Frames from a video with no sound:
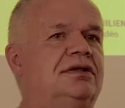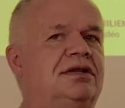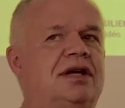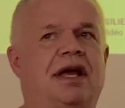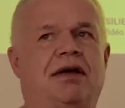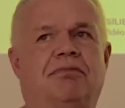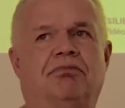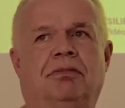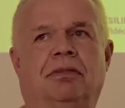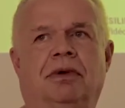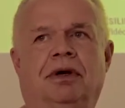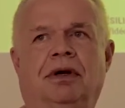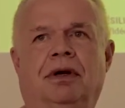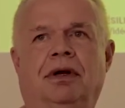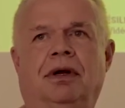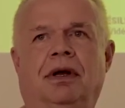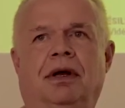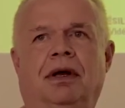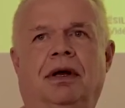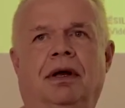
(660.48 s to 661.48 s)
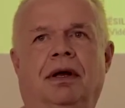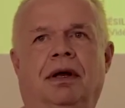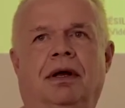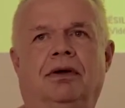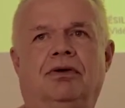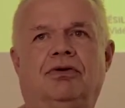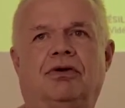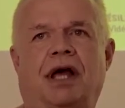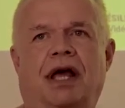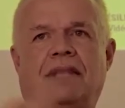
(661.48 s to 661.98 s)
time,
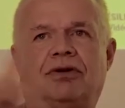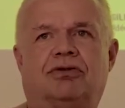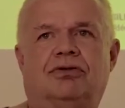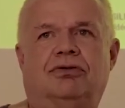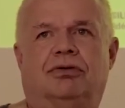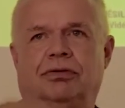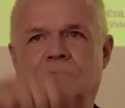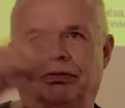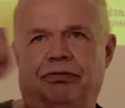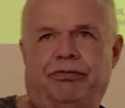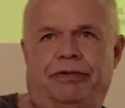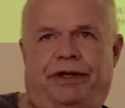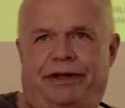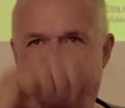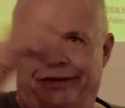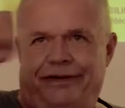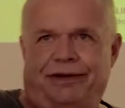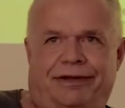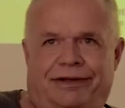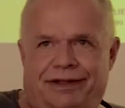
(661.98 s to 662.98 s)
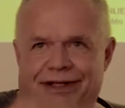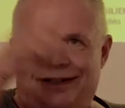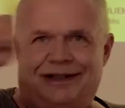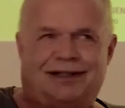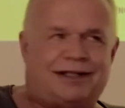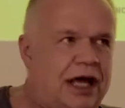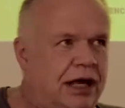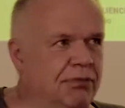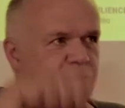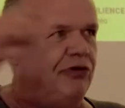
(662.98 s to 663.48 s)
you had to, with this
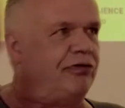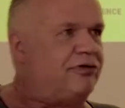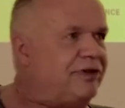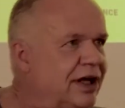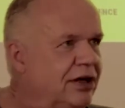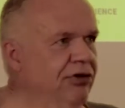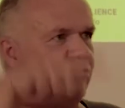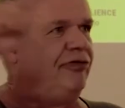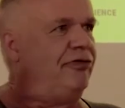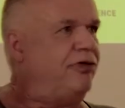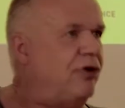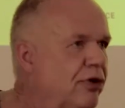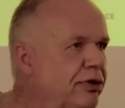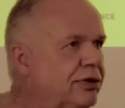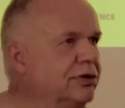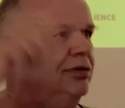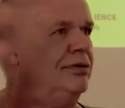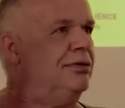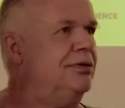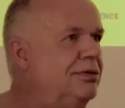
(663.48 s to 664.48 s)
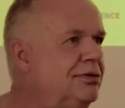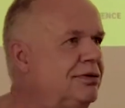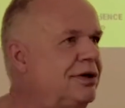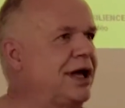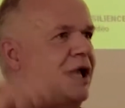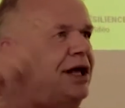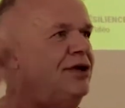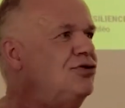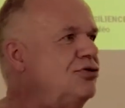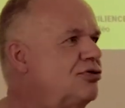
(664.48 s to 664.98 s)
type of telephone, you
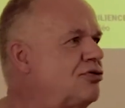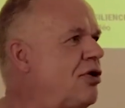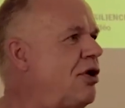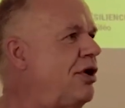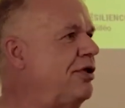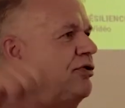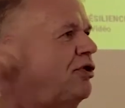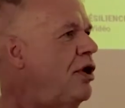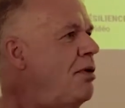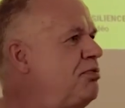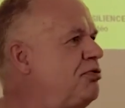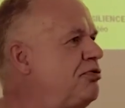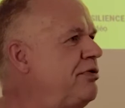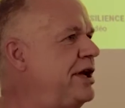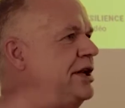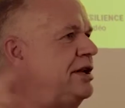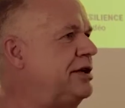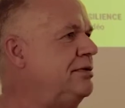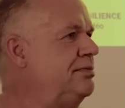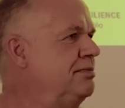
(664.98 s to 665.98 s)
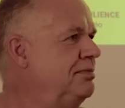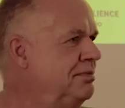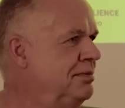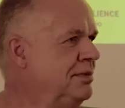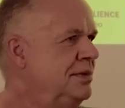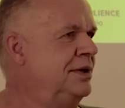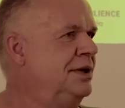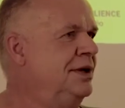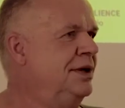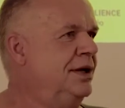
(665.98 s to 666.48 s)
had to call the operator,
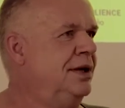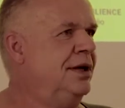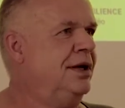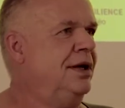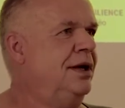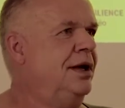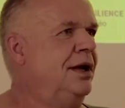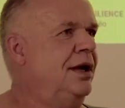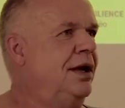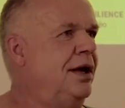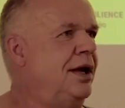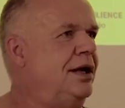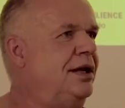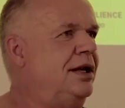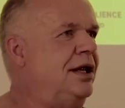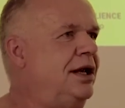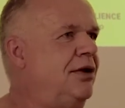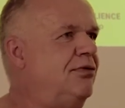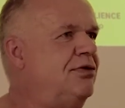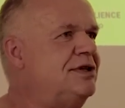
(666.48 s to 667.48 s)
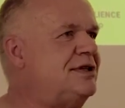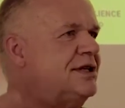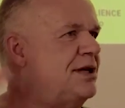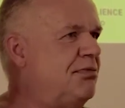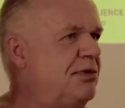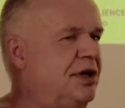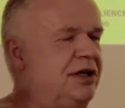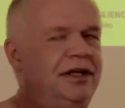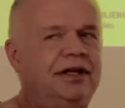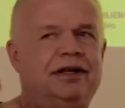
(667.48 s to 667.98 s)
and then there was
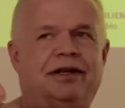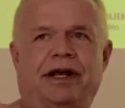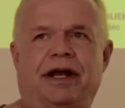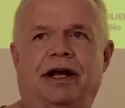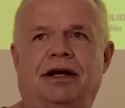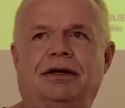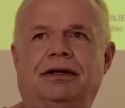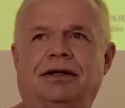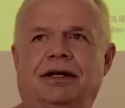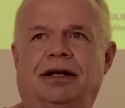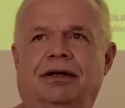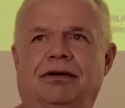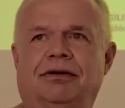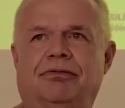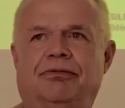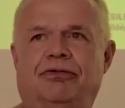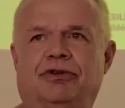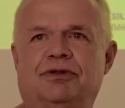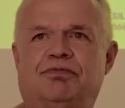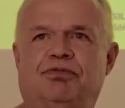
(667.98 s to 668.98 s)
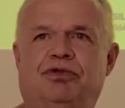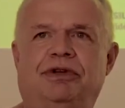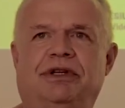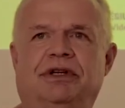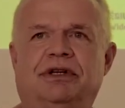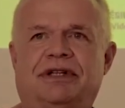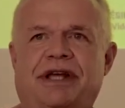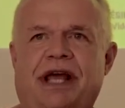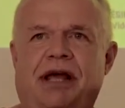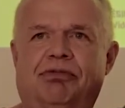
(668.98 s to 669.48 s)
somebody there, and then was
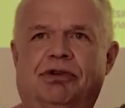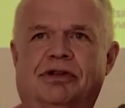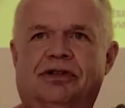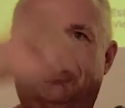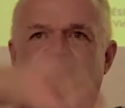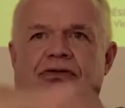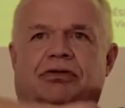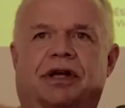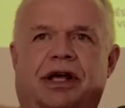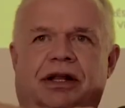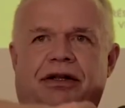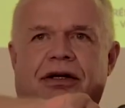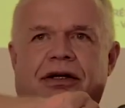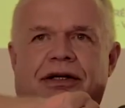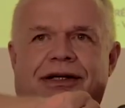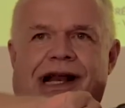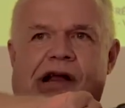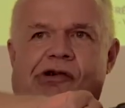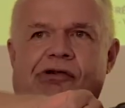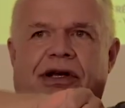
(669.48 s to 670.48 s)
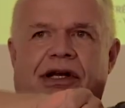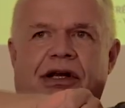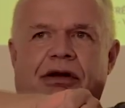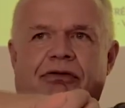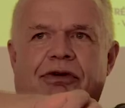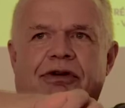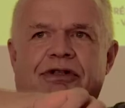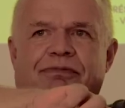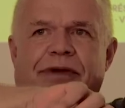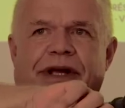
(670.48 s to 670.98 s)
putting cables together, and
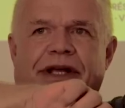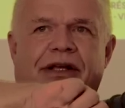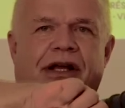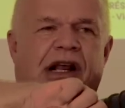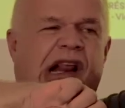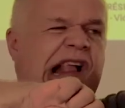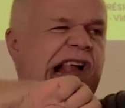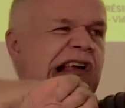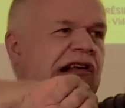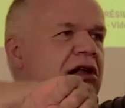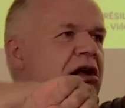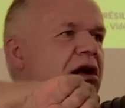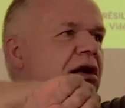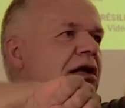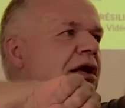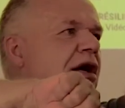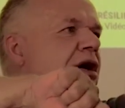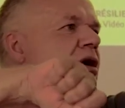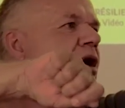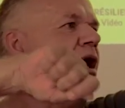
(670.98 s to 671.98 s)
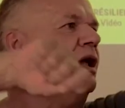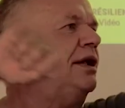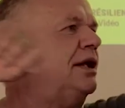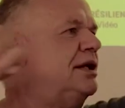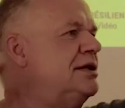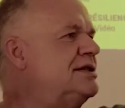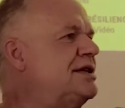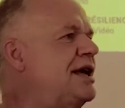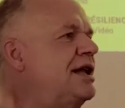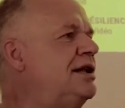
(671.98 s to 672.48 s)
then was making kr-kr-kr, and
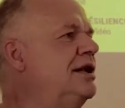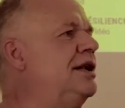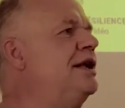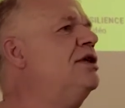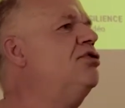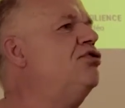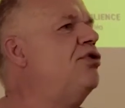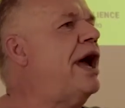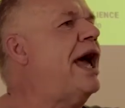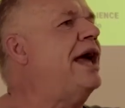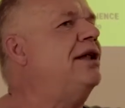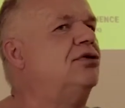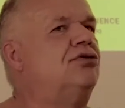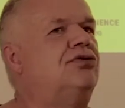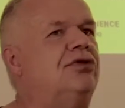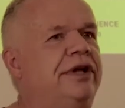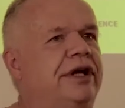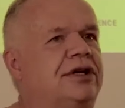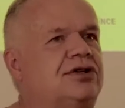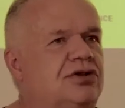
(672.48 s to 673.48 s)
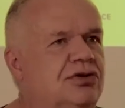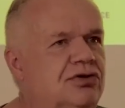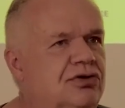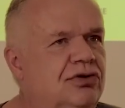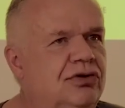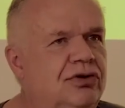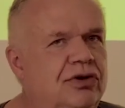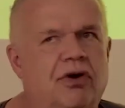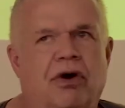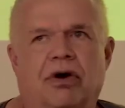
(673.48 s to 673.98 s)
then suddenly you had a connection to
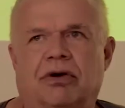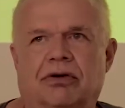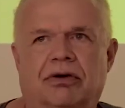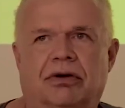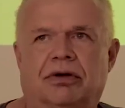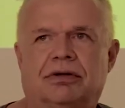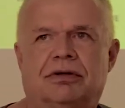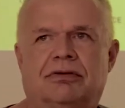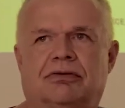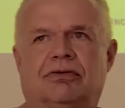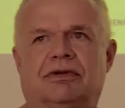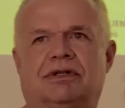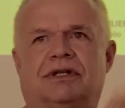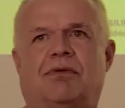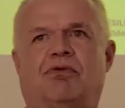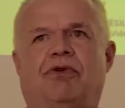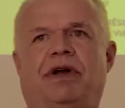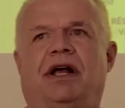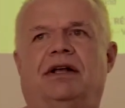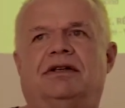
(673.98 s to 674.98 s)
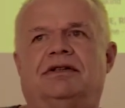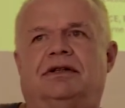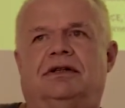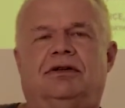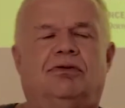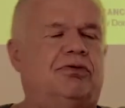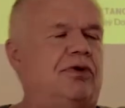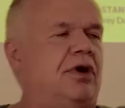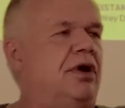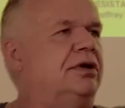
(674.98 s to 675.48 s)
New York or to somewhere else in
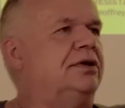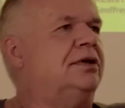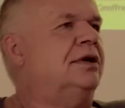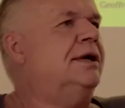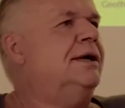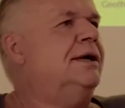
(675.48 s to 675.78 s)
the world.